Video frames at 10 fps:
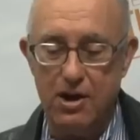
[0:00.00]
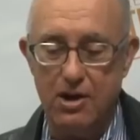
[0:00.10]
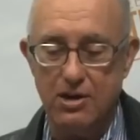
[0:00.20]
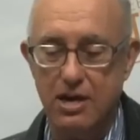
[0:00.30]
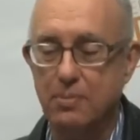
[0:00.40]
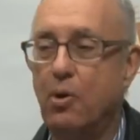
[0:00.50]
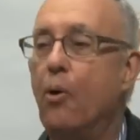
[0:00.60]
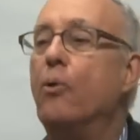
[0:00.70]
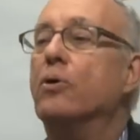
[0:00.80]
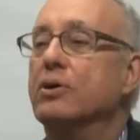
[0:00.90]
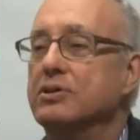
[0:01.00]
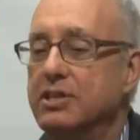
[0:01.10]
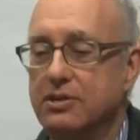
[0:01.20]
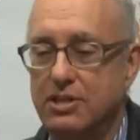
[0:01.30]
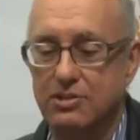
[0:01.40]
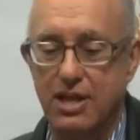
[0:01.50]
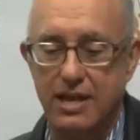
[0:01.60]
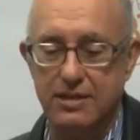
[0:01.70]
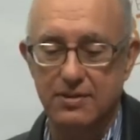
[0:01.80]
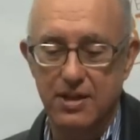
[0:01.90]
are abhorred, they're they're
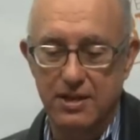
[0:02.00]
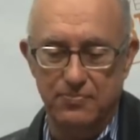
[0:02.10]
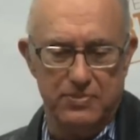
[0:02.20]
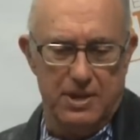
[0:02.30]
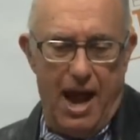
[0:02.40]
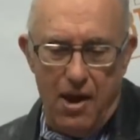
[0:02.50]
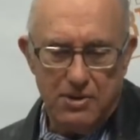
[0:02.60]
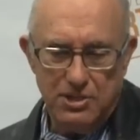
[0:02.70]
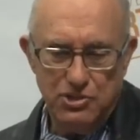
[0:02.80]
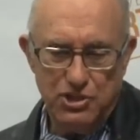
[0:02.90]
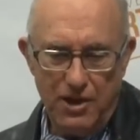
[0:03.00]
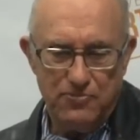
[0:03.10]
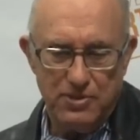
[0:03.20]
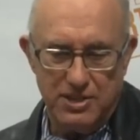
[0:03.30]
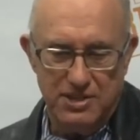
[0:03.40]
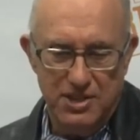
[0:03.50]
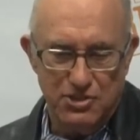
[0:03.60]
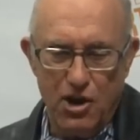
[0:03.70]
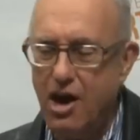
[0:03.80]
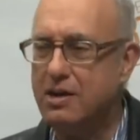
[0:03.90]
like, how can Jeffrey
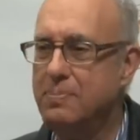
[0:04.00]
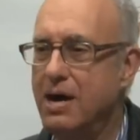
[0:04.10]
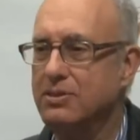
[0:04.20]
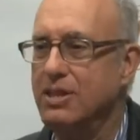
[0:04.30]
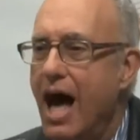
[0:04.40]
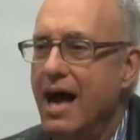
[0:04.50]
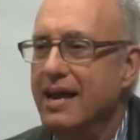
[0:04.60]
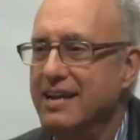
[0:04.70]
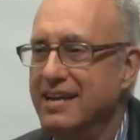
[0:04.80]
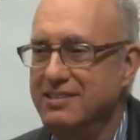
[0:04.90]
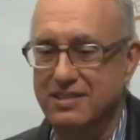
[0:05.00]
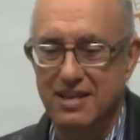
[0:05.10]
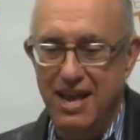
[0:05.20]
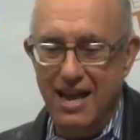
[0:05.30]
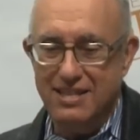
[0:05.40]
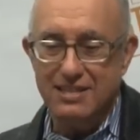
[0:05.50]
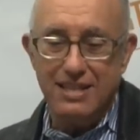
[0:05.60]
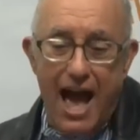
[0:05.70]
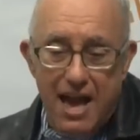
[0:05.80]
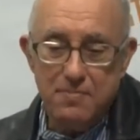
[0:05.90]
talk about lying? And, yes. and that
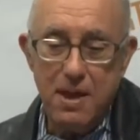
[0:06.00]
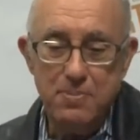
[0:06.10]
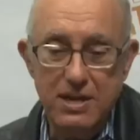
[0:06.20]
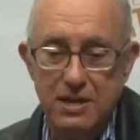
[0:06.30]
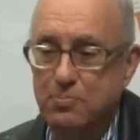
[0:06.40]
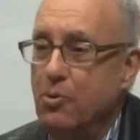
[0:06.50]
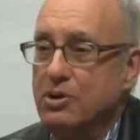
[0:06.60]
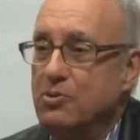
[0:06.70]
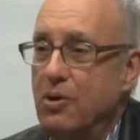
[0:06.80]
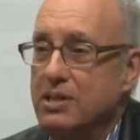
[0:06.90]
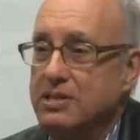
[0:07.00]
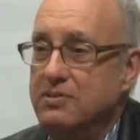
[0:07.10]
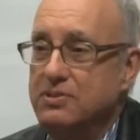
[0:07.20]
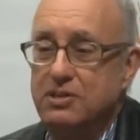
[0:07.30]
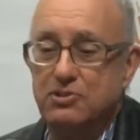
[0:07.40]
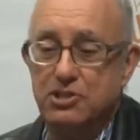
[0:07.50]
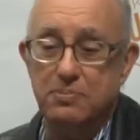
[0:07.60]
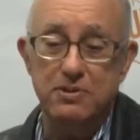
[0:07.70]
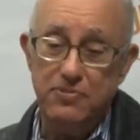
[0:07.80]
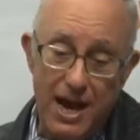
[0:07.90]
lying may be an important quality of
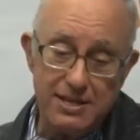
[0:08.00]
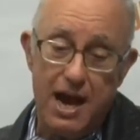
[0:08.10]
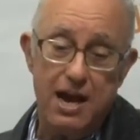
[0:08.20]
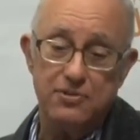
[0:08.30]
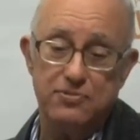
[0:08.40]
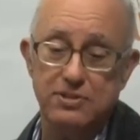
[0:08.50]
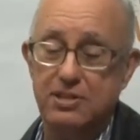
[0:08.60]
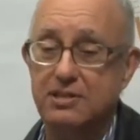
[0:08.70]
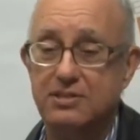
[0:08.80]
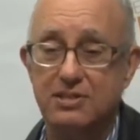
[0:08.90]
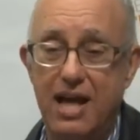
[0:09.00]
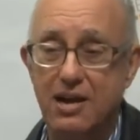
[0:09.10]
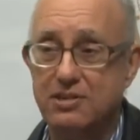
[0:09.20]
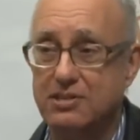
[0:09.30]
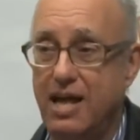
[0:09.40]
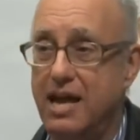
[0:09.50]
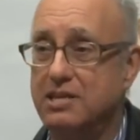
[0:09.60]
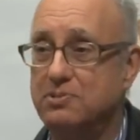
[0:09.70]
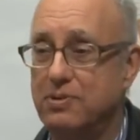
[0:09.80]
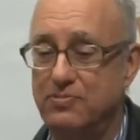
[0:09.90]
leadership. In fact, I often think that liar, lying
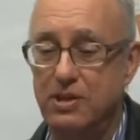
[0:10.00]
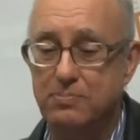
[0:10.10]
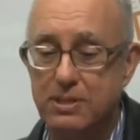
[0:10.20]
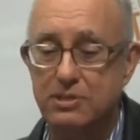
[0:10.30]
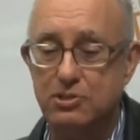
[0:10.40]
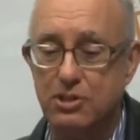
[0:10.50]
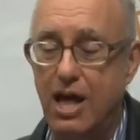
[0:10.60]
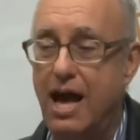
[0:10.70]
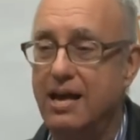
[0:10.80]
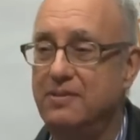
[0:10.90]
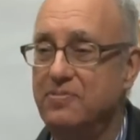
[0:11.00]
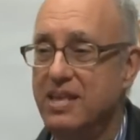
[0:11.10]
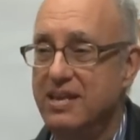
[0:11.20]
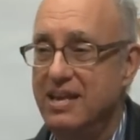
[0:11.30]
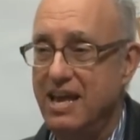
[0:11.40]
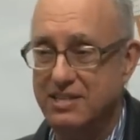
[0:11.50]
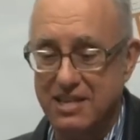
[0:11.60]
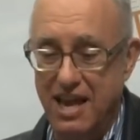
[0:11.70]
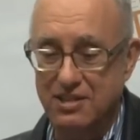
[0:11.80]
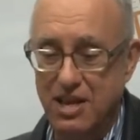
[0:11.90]
is the ability to lie and,
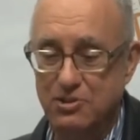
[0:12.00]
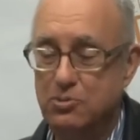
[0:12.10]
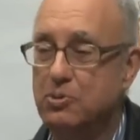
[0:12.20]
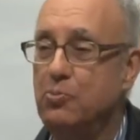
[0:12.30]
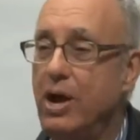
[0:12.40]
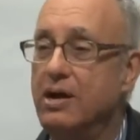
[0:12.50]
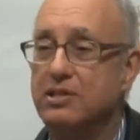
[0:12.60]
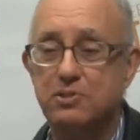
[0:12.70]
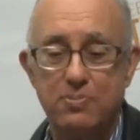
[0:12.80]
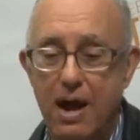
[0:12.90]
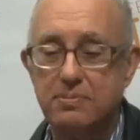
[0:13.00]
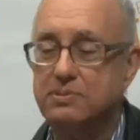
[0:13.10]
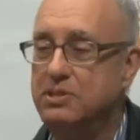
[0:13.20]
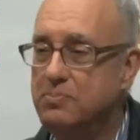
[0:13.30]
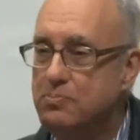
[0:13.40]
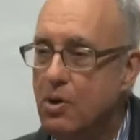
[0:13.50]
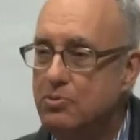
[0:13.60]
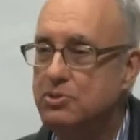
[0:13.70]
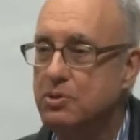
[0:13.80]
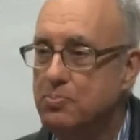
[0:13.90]
and, and do it well is probably the
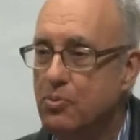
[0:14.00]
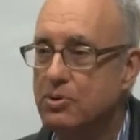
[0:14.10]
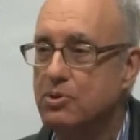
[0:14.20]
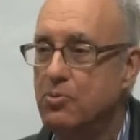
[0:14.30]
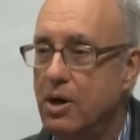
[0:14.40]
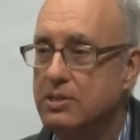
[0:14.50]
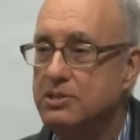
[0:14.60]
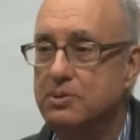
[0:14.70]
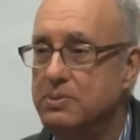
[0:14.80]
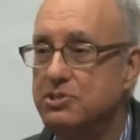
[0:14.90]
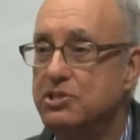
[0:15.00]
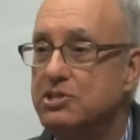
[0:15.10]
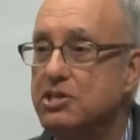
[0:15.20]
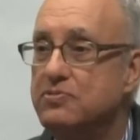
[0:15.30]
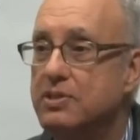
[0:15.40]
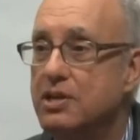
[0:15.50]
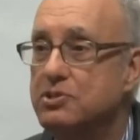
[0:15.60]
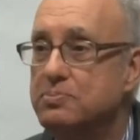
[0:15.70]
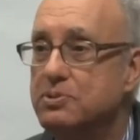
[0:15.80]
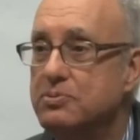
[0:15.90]
most important quality to be a successful
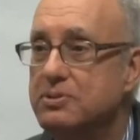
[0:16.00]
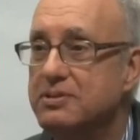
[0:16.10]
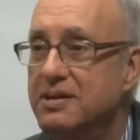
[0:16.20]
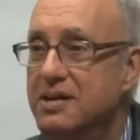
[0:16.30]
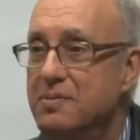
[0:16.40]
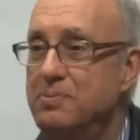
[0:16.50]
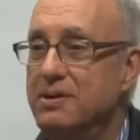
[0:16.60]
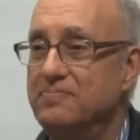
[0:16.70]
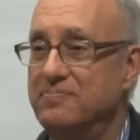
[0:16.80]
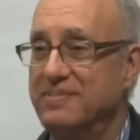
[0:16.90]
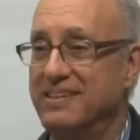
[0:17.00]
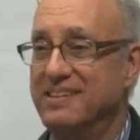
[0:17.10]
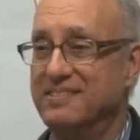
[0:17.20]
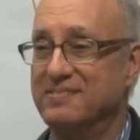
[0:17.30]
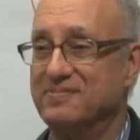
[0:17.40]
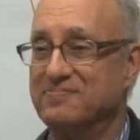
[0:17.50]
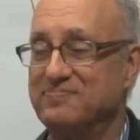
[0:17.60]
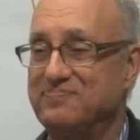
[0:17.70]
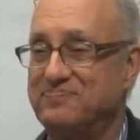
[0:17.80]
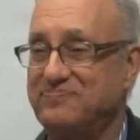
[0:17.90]
entrepreneur. I, well, you're lying to
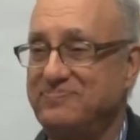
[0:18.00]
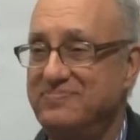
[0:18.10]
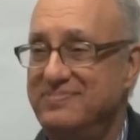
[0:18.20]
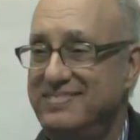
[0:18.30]
yourself